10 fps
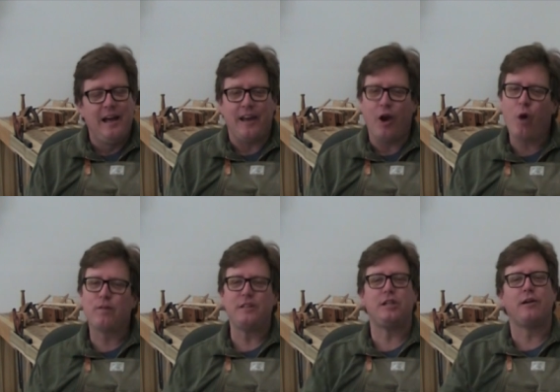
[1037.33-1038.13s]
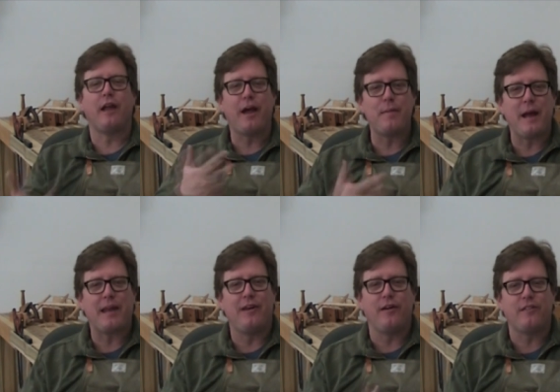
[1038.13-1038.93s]
and hopefully she can come
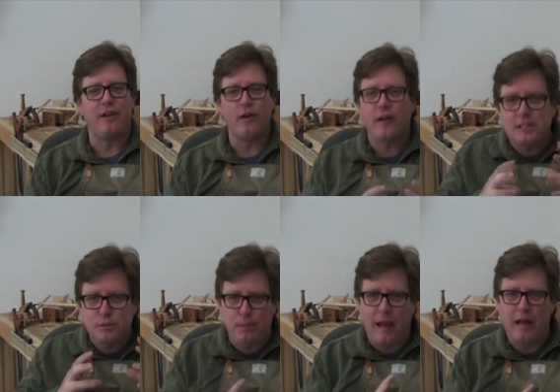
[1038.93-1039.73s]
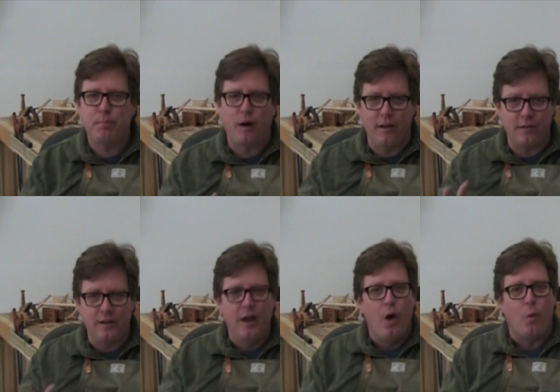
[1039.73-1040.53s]
back year after year and expand upon
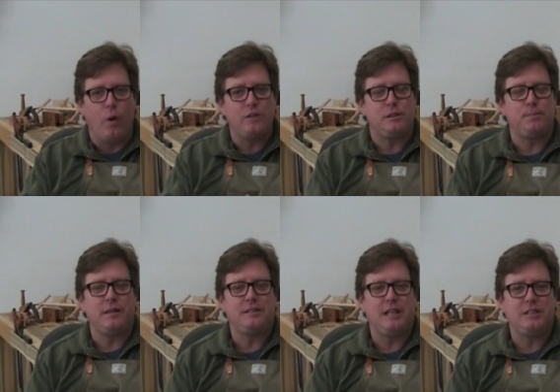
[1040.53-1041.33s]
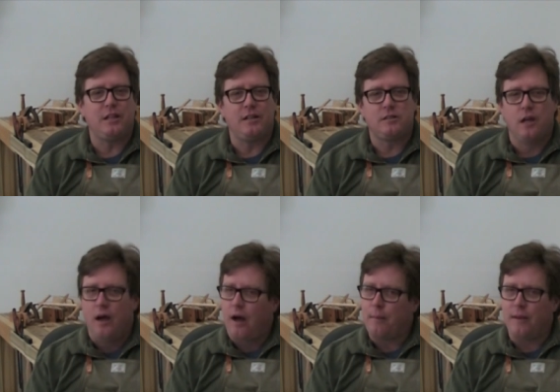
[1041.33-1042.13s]
what she's been teaching us.
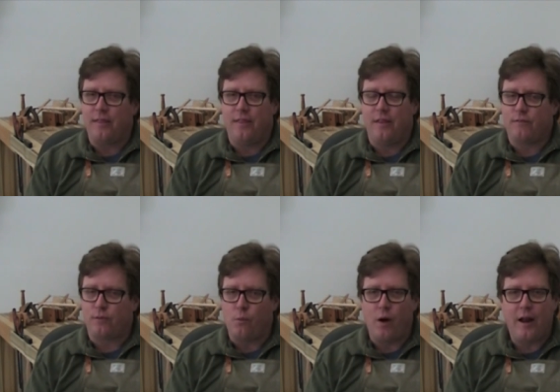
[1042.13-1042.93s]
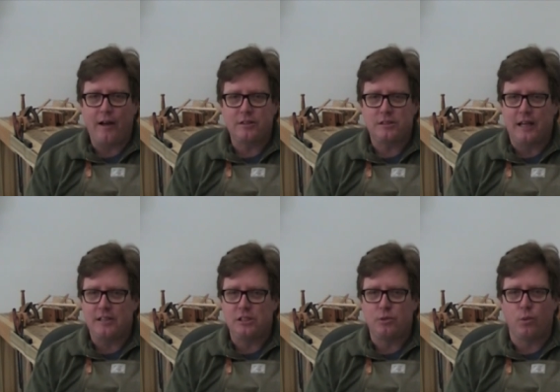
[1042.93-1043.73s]
I mean, from what I
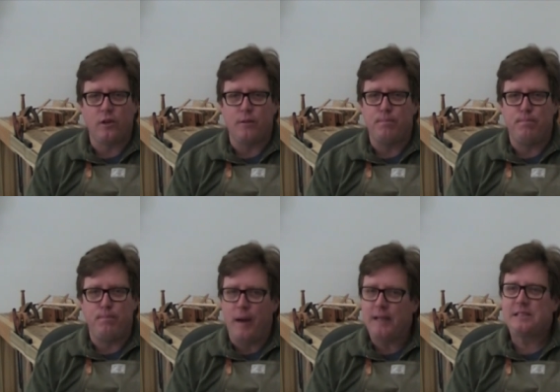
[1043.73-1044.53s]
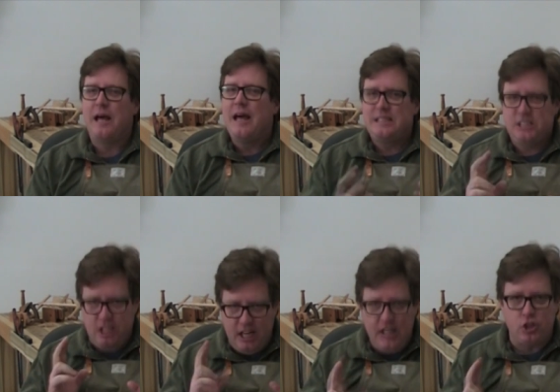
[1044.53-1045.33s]
understand, she's one of the best
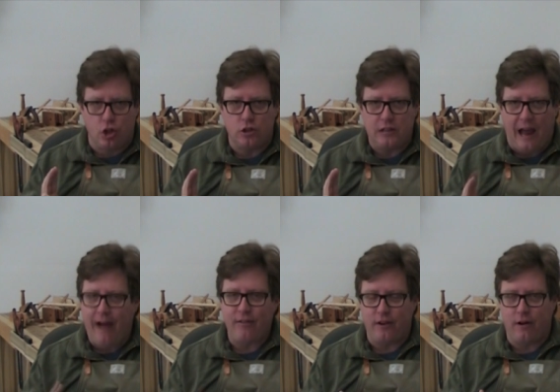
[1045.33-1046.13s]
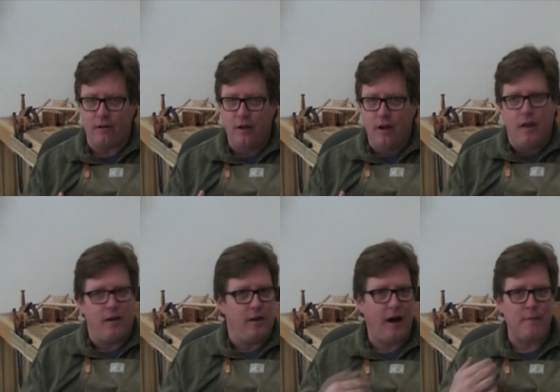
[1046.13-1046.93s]
teachers out there,
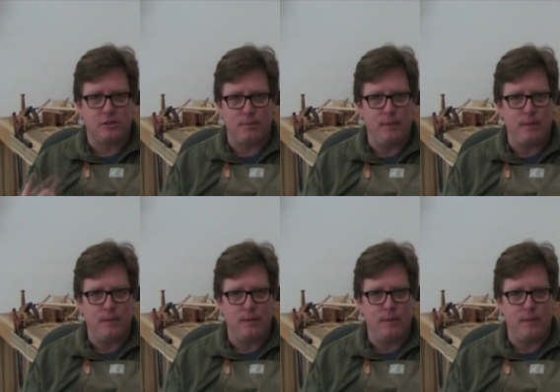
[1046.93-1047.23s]
not to